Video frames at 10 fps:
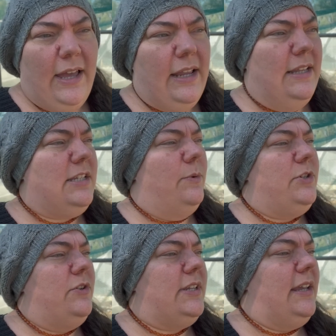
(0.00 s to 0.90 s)
unless I was
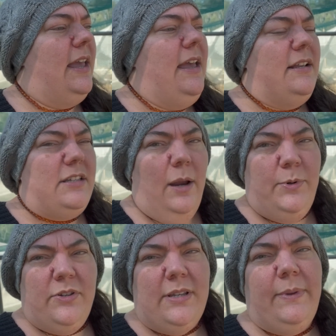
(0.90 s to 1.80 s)
using
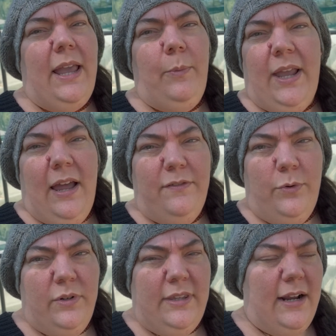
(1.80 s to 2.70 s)
cypress or something and we can't
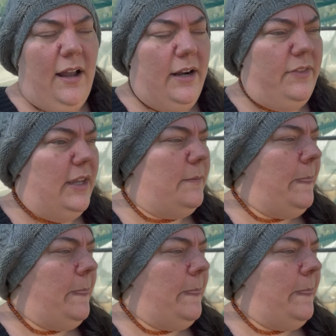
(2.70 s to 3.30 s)
afford that kind of thing.